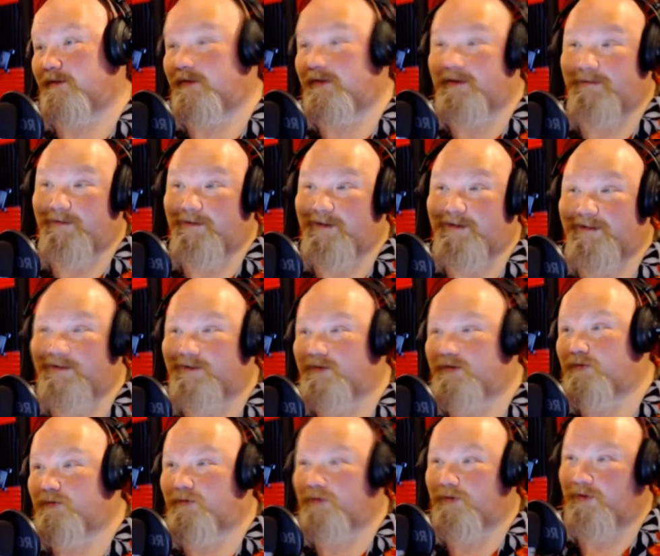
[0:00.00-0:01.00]
even in
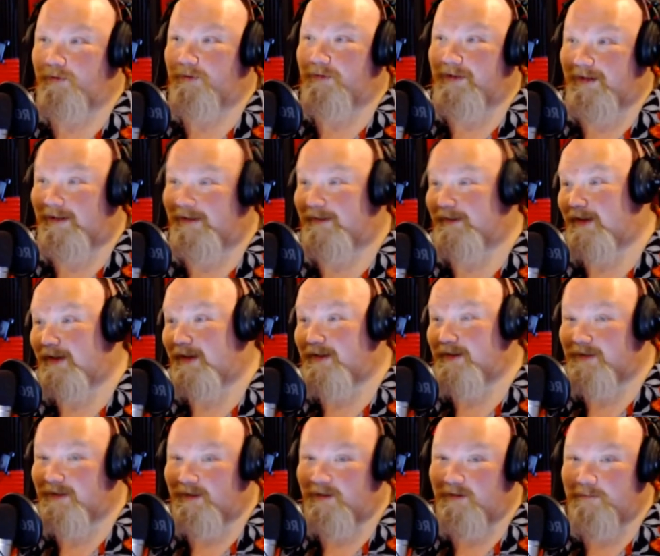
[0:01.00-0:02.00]
school, you take a
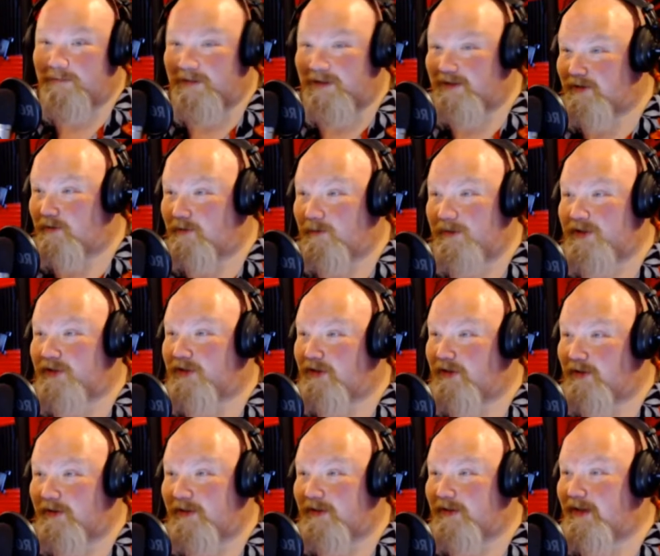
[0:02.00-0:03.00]
test and you miss a question
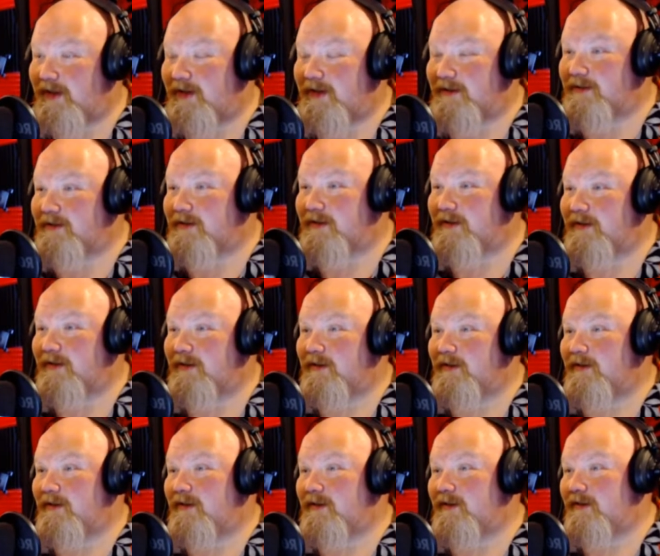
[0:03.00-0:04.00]
on the test
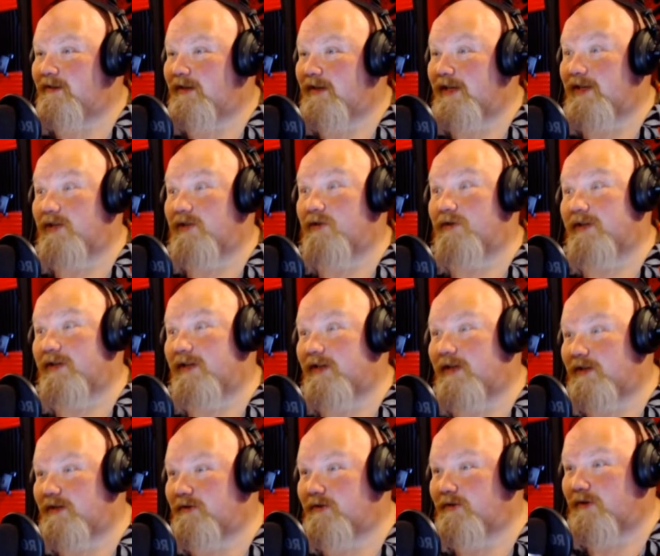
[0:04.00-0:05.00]
and you don't get a
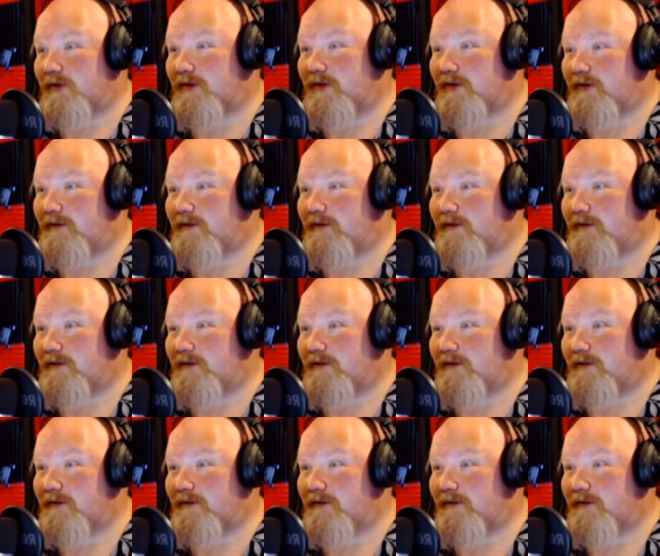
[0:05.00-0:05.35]
hundred on it.